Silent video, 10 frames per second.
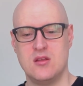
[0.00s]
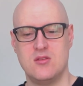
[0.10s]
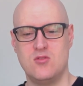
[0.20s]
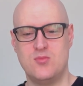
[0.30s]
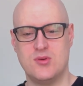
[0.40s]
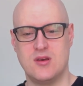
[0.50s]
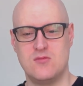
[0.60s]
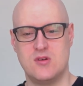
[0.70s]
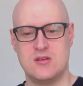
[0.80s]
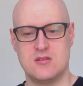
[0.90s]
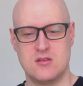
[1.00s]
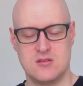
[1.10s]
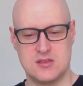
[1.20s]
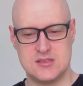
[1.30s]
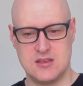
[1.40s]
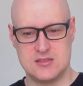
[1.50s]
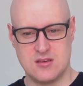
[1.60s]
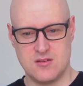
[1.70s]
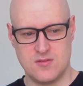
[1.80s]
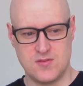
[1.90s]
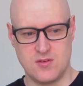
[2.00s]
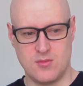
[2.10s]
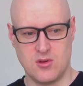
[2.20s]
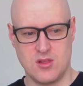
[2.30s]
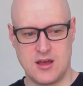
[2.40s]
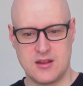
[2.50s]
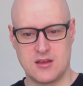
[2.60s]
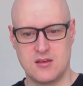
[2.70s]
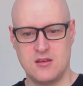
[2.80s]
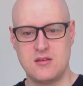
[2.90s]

Nope, I want the sense of a melodic